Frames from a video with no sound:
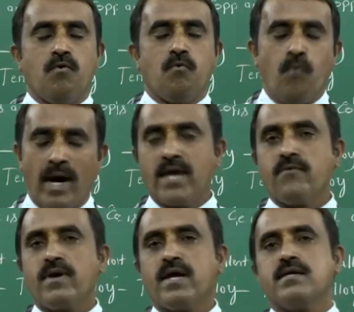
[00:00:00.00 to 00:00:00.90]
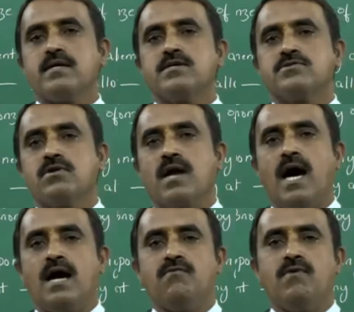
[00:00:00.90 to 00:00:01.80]
Why we should
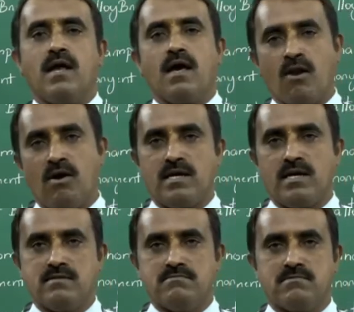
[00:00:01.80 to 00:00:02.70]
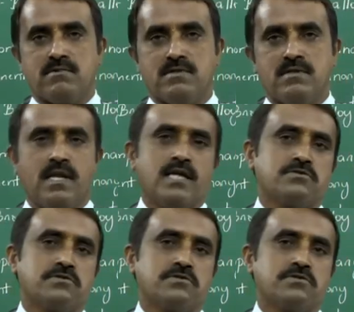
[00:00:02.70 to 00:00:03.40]
have an alloy? The next